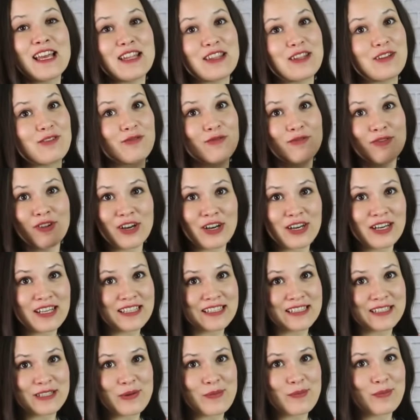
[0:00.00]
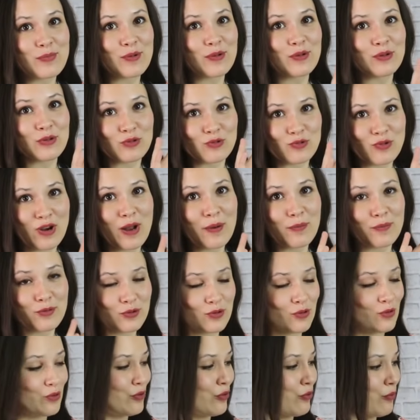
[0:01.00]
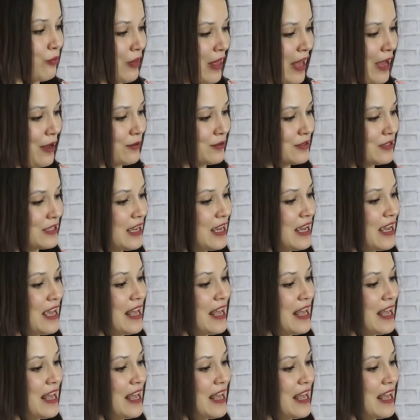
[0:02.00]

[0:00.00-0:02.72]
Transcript: the very simple drop shoulder blouse.